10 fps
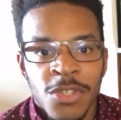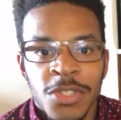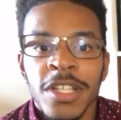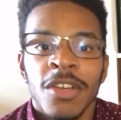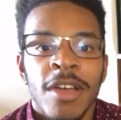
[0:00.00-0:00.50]

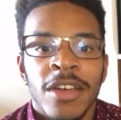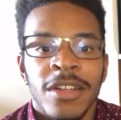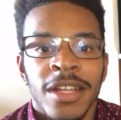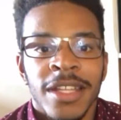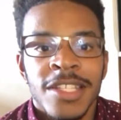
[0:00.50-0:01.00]
Stick
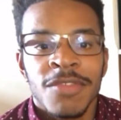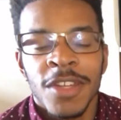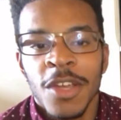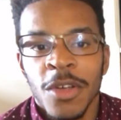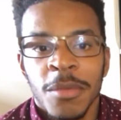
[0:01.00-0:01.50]
around in this
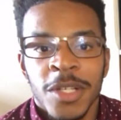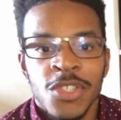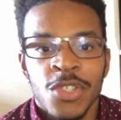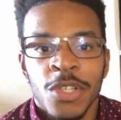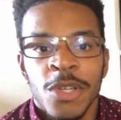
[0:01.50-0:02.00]
video and I'm going to
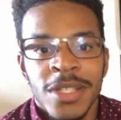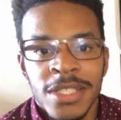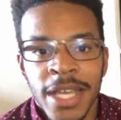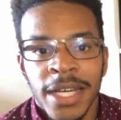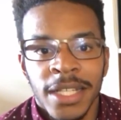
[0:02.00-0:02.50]
show you
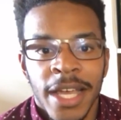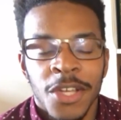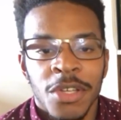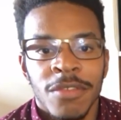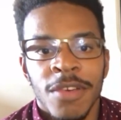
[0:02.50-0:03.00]
exactly how
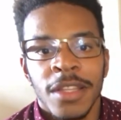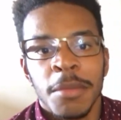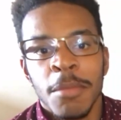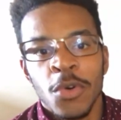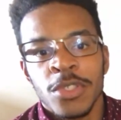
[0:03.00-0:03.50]
you can find the
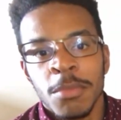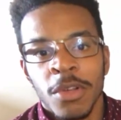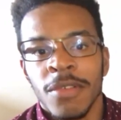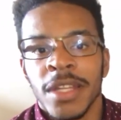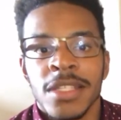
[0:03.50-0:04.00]
most
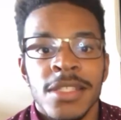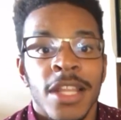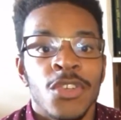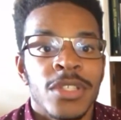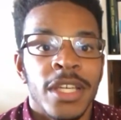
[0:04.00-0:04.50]
motivated
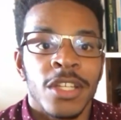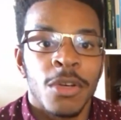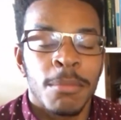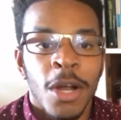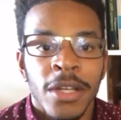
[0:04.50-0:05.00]
sellers in your
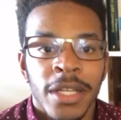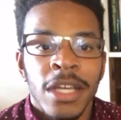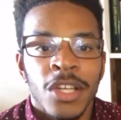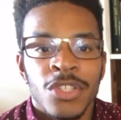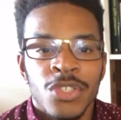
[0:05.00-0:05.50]
market.
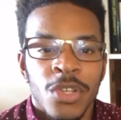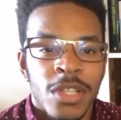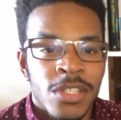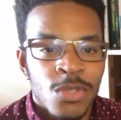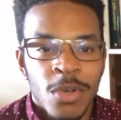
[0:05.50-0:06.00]
I'm going to show you
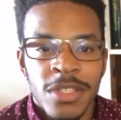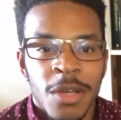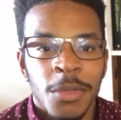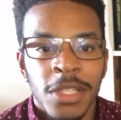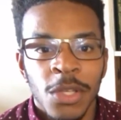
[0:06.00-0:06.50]
the source that
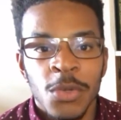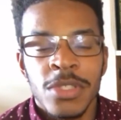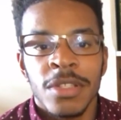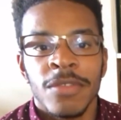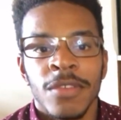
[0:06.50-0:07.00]
we use
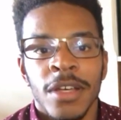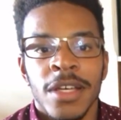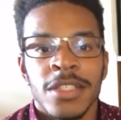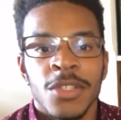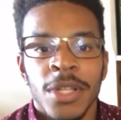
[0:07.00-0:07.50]
to
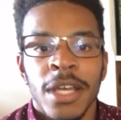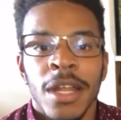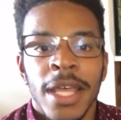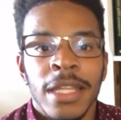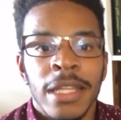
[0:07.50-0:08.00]
do
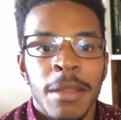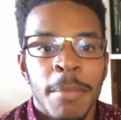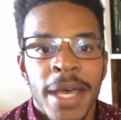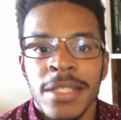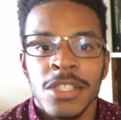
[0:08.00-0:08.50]
that, and then the
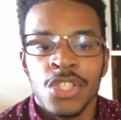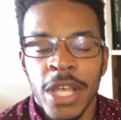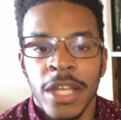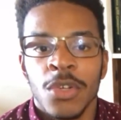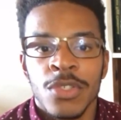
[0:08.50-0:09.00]
best
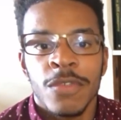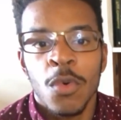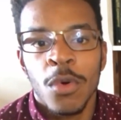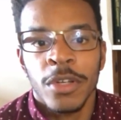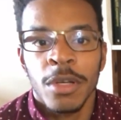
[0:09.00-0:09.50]
channels
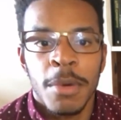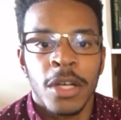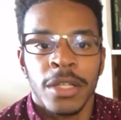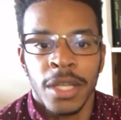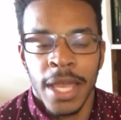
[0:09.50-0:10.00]
for your
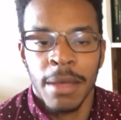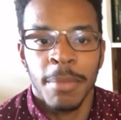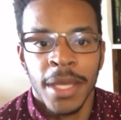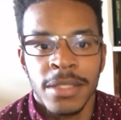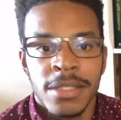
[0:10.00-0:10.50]
marketing
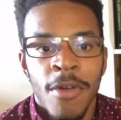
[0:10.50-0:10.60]
campaigns.